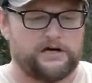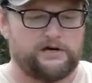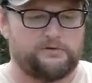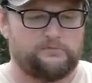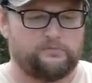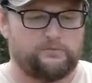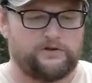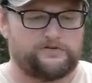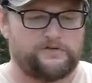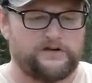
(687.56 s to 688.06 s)

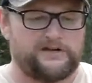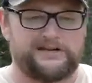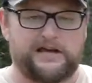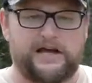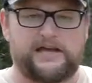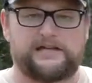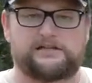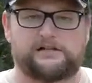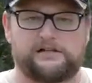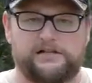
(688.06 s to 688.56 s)
with a
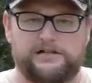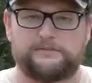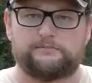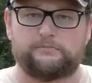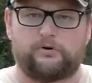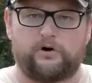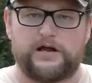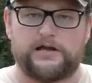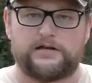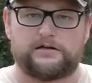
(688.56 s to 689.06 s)
nice clean
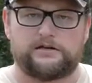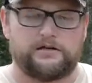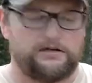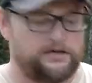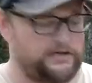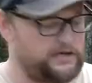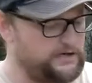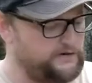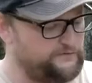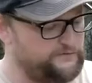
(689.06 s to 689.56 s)
brake.
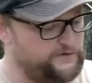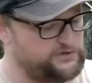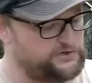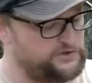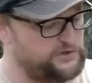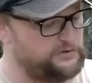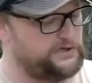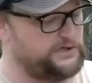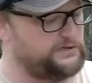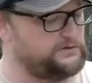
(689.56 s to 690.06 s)
And if you're
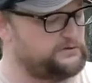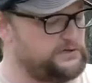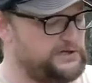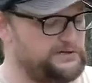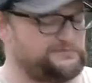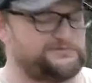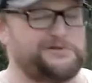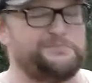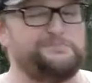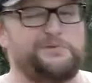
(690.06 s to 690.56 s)
shooting, you
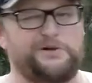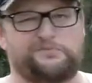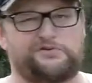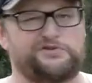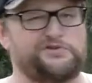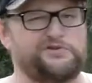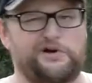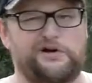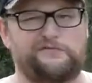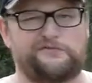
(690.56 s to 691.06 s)
know, some people
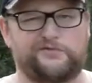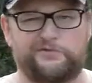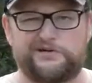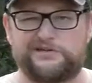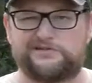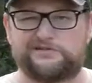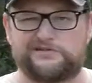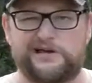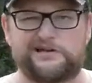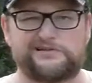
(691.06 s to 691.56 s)
shoot off the
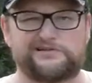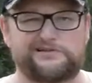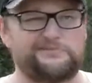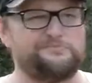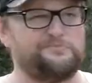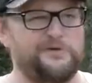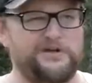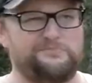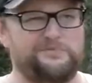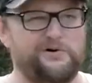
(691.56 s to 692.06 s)
reset.
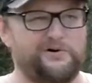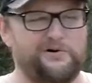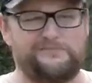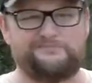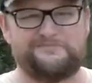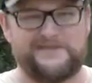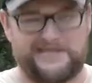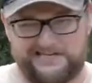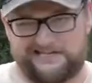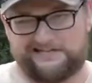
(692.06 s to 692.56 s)
Some people
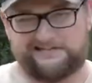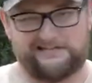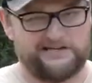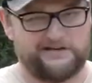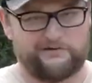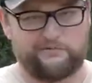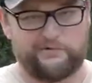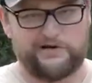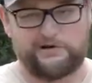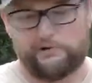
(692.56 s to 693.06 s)
immediately
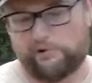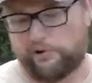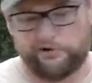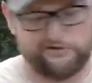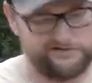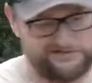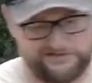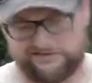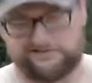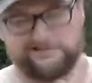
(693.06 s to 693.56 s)
in recoil,
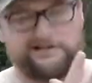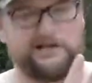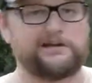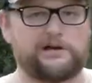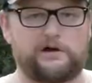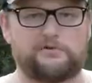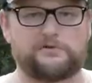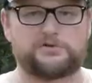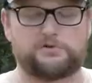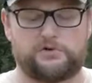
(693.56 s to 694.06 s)
they just let
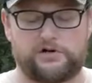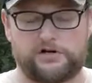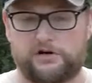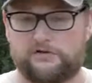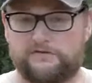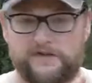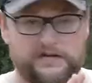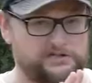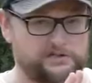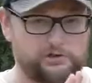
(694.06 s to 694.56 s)
go of the
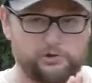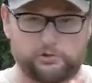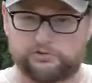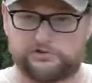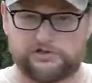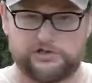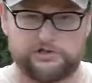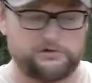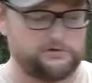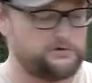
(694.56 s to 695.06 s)
trigger. That's cool
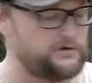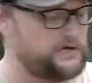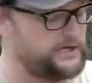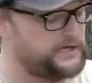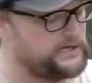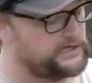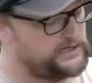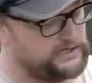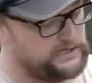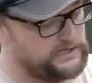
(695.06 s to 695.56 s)
too.
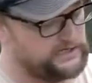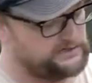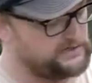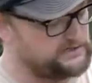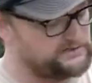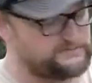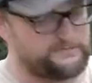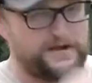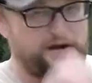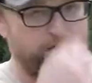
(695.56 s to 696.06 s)

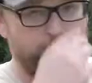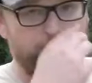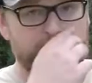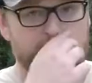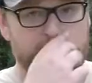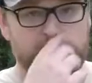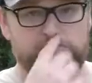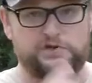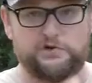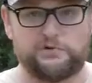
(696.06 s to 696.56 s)
Doesn't matter what
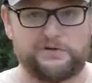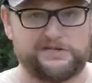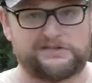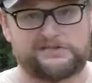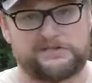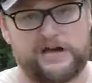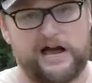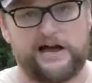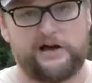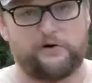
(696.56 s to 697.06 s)
your shooting
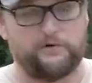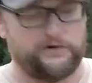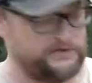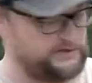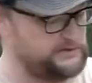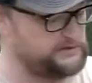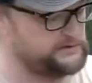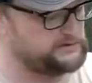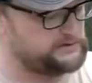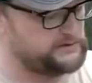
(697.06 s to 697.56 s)
style
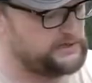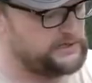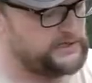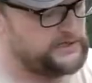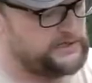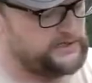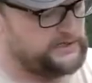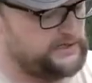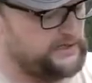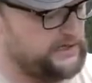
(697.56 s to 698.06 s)
is.
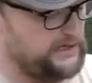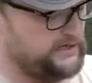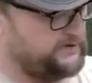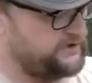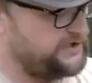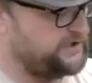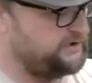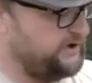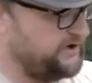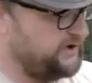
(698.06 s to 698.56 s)

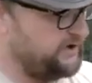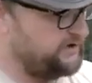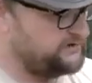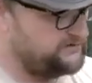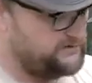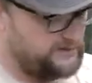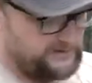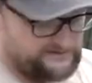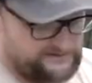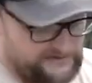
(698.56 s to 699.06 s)
This trigger
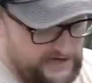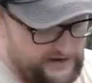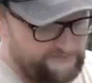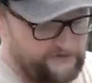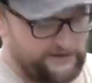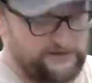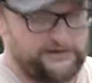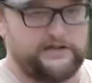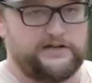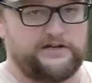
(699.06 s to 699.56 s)
is
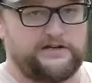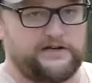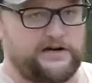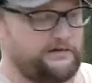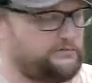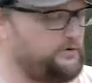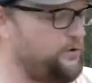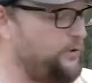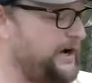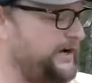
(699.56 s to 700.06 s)
definitely
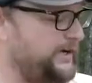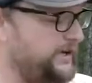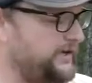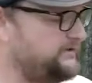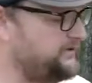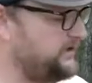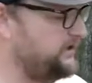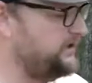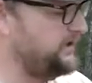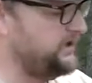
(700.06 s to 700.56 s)
quite
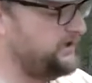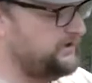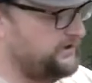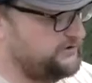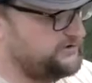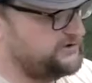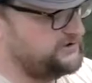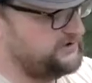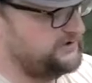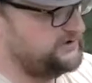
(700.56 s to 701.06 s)
easy to get
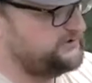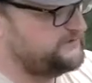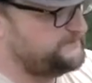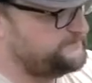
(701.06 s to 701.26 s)
used to.